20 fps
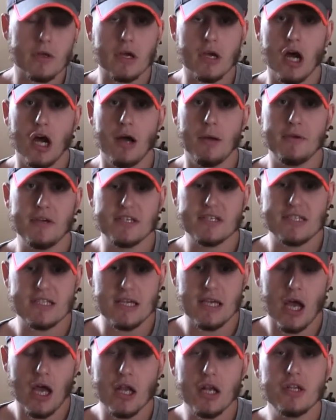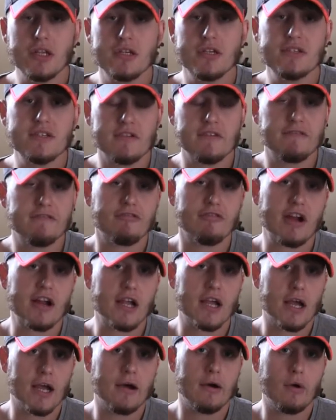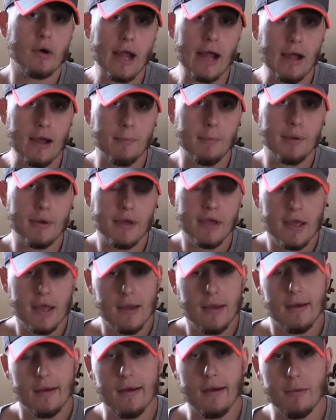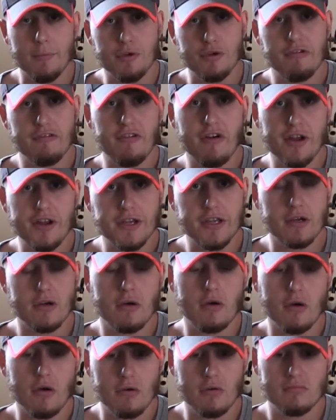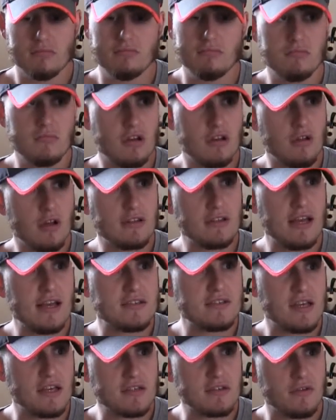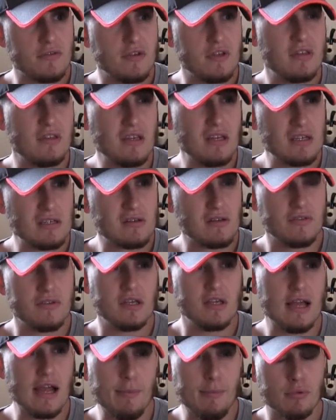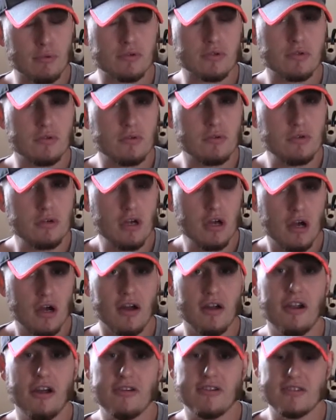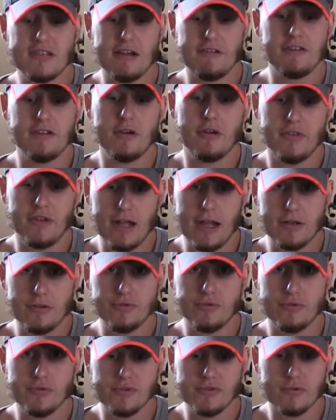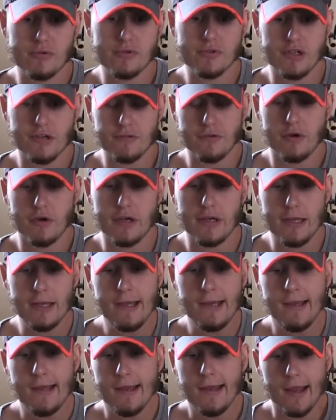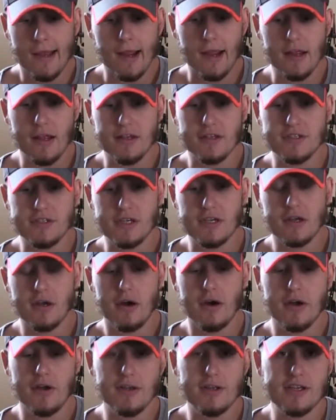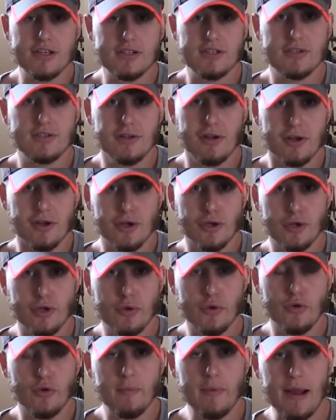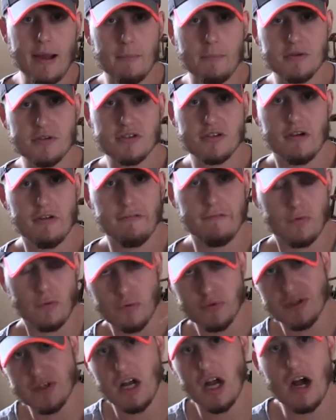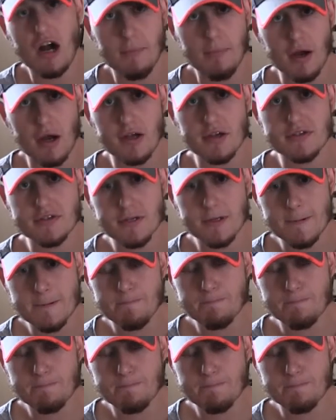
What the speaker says: It's the Hunters and Frankow app. You'll find it on, I dare say I think it's on the Apple Store. I know it's definitely on the Android Store because I've got it. And it kind of is like a Google Maps for cigar bars.